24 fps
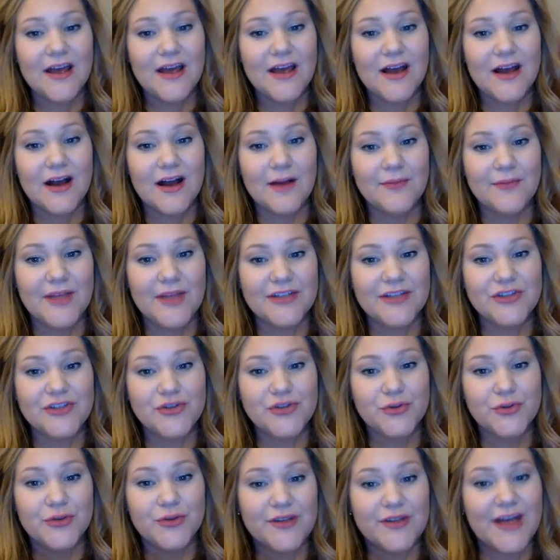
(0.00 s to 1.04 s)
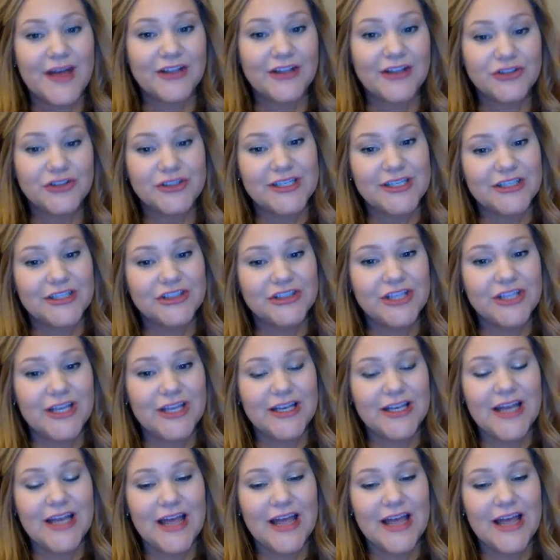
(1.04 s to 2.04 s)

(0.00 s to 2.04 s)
That's true to that tradition.